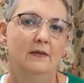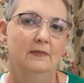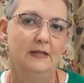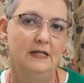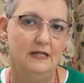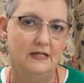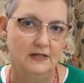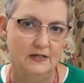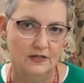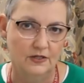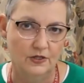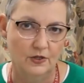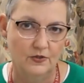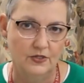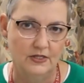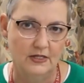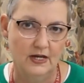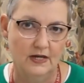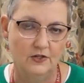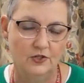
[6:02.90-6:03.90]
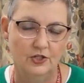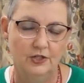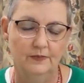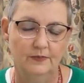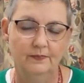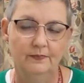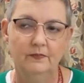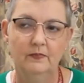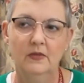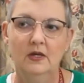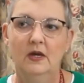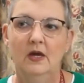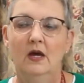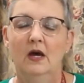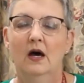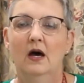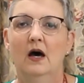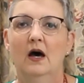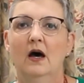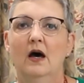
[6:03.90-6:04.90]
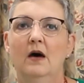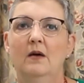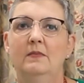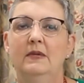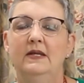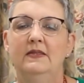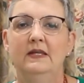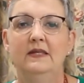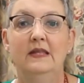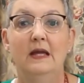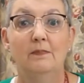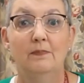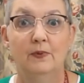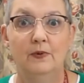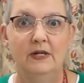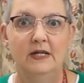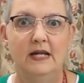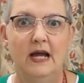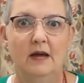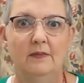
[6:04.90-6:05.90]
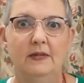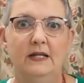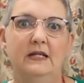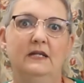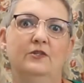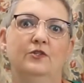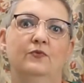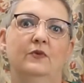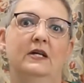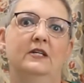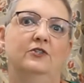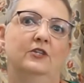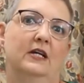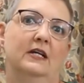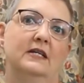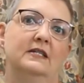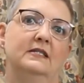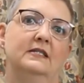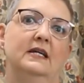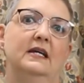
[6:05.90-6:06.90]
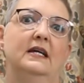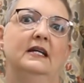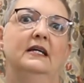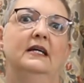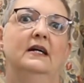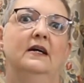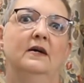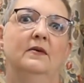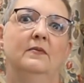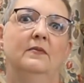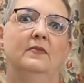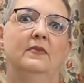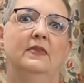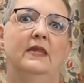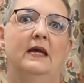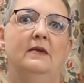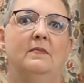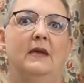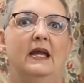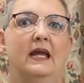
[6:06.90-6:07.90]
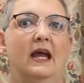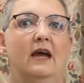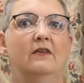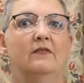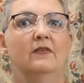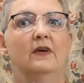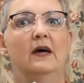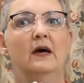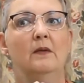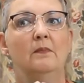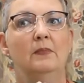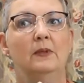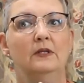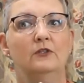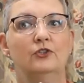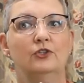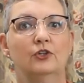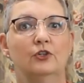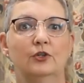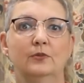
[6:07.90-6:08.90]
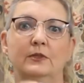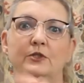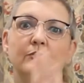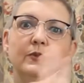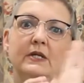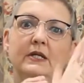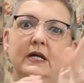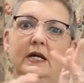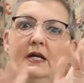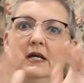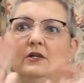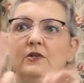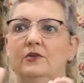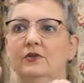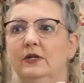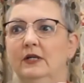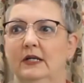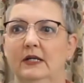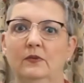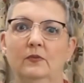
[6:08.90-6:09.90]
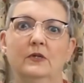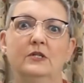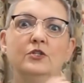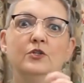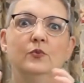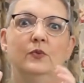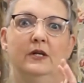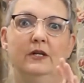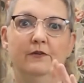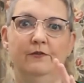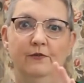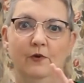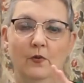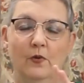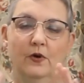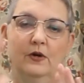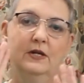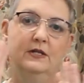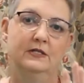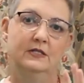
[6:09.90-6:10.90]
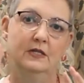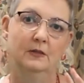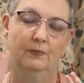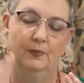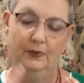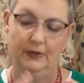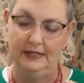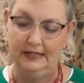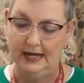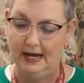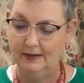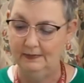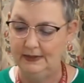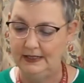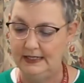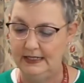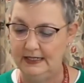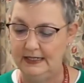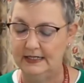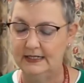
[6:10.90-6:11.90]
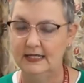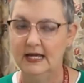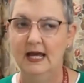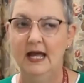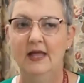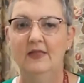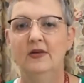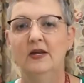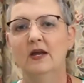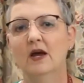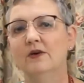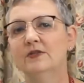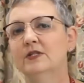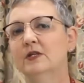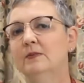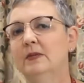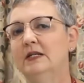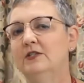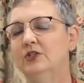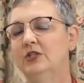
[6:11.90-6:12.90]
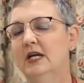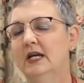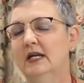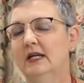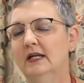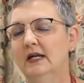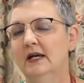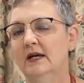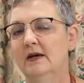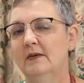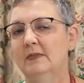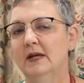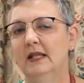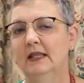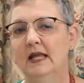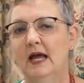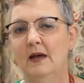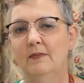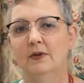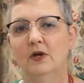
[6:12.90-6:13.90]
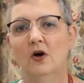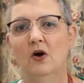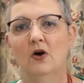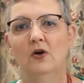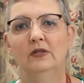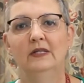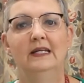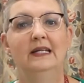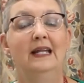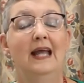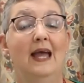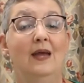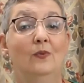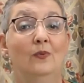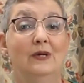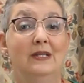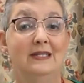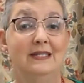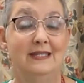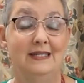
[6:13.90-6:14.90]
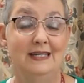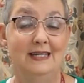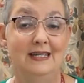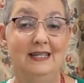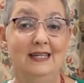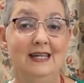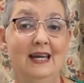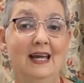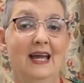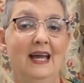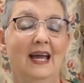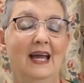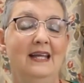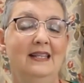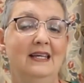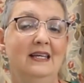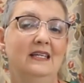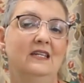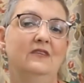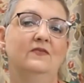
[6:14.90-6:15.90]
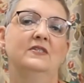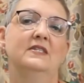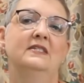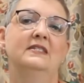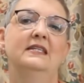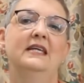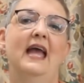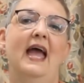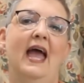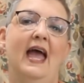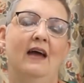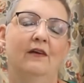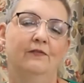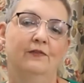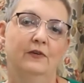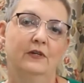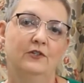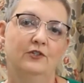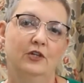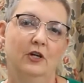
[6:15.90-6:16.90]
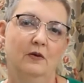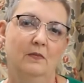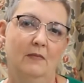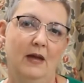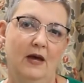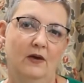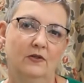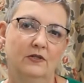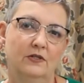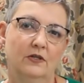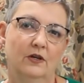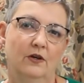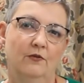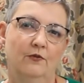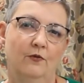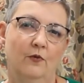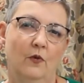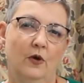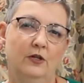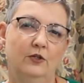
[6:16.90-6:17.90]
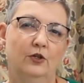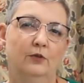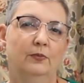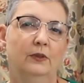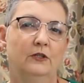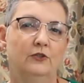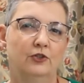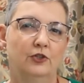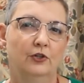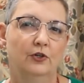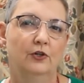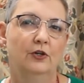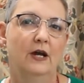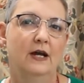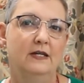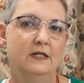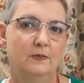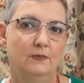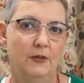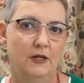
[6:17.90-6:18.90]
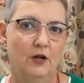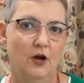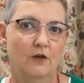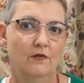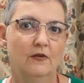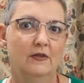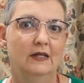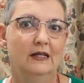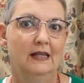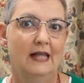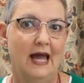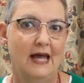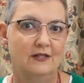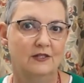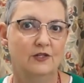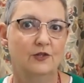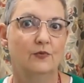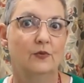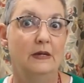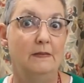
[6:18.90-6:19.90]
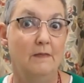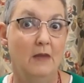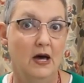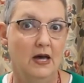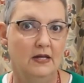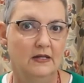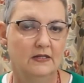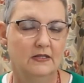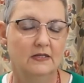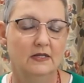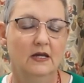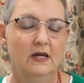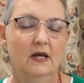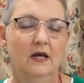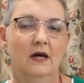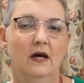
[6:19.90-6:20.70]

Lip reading: Diabetes Association. And then that pre-diabetes range, like I said, they may have a blood sugar between 100 and 124 is the pre-diabetes. They also may check a lab called an A1C, and that gives us the average amount of what your blood sugar has been over the last 3 months.